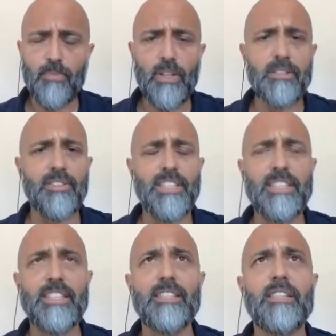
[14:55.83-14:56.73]
So
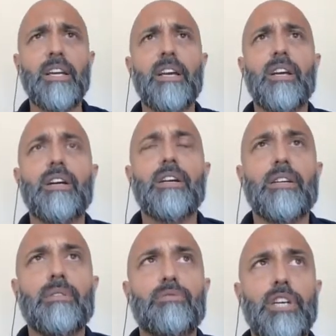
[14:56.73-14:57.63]
this is
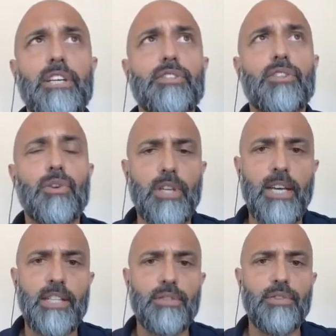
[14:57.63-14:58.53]
really a
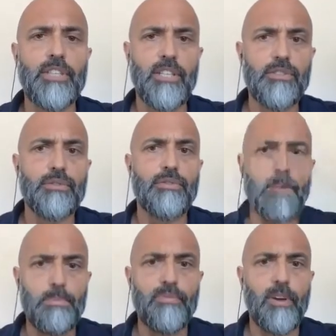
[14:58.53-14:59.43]
showcase for digital
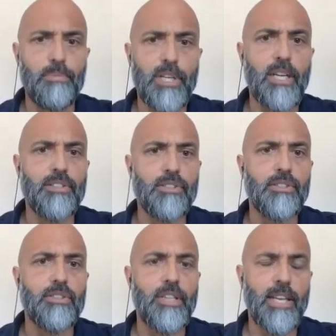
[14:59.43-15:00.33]
fabrication
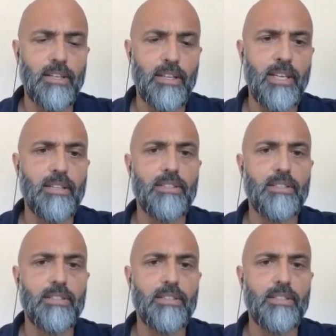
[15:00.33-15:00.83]
techniques.